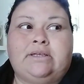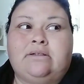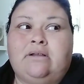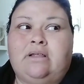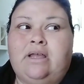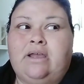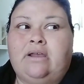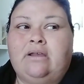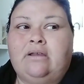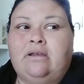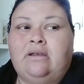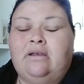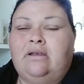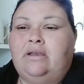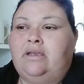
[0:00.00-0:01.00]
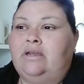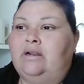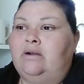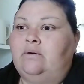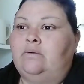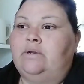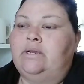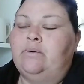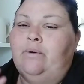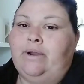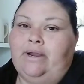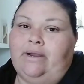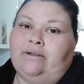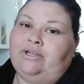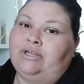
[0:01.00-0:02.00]
You know, like, you know, he
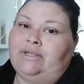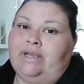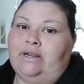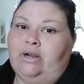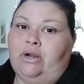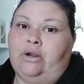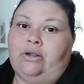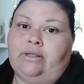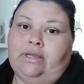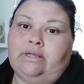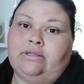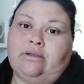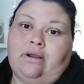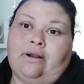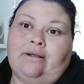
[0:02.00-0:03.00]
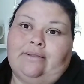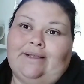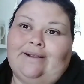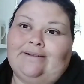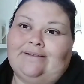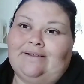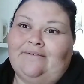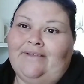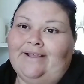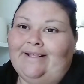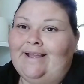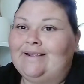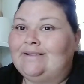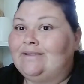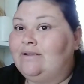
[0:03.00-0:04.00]
wanted to just get an early start out there and stuff like
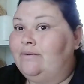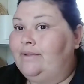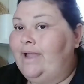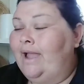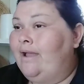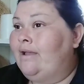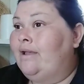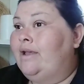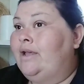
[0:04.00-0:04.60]
that. So yeah.